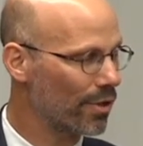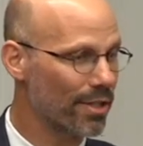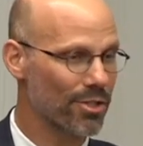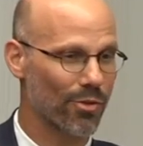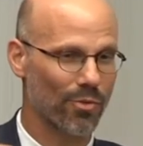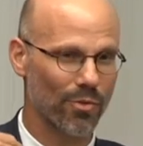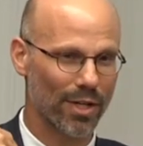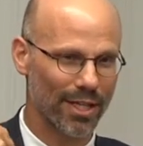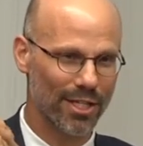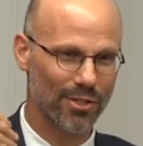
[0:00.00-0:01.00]
And so
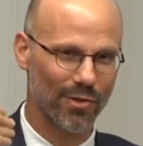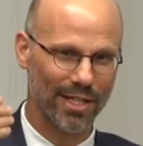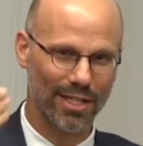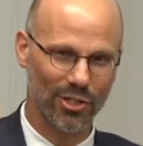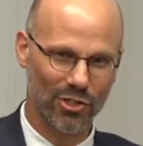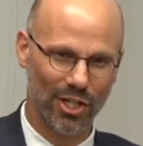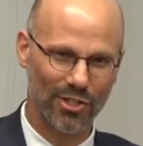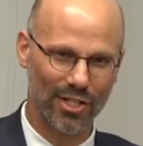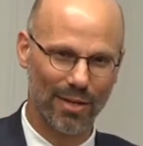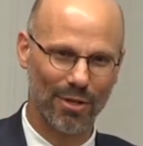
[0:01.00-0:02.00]
in this grantee
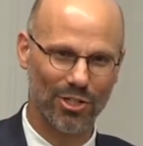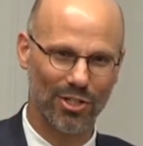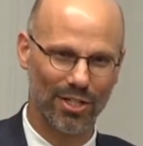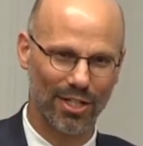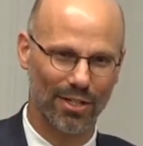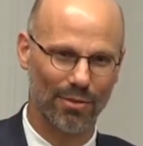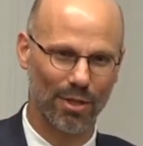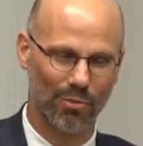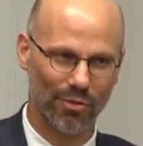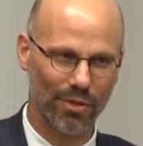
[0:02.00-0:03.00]
exchange that I mentioned in,
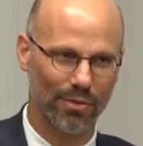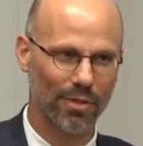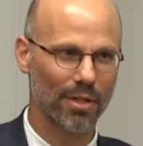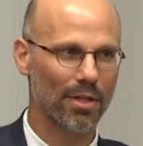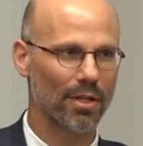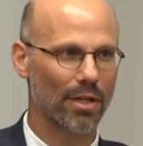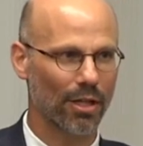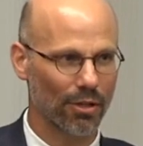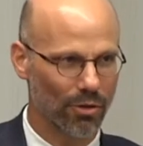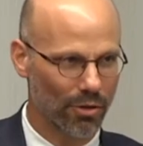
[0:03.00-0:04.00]
in Peru, a
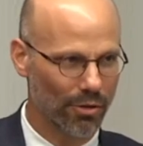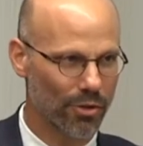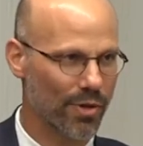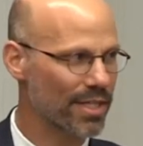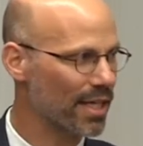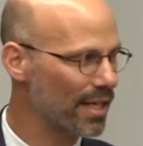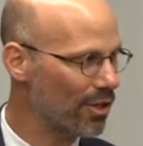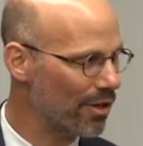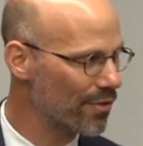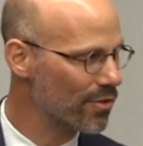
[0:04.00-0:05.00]
local USAID
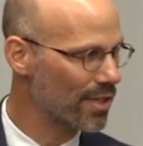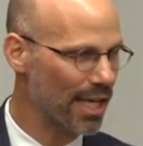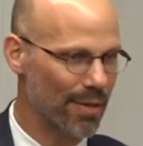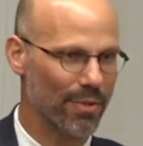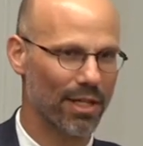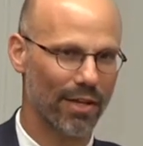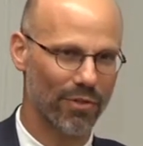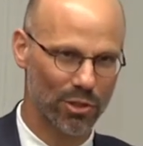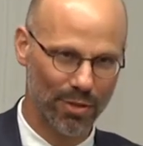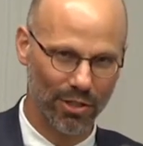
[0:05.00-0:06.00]
officer came and gave
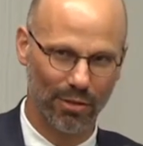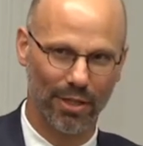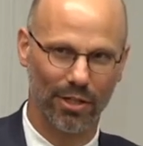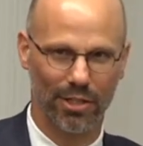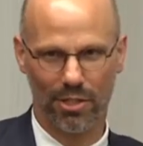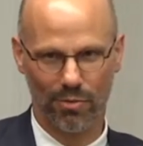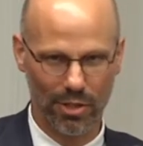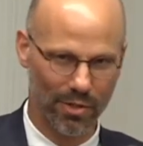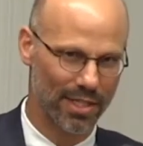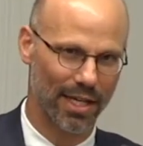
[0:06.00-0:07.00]
the spiel about this is what
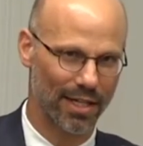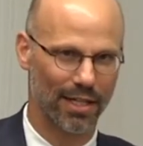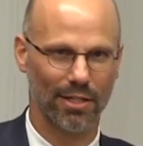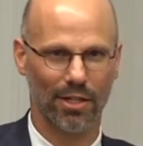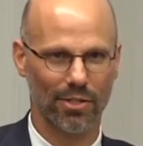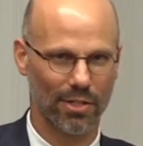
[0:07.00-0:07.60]
USAID does.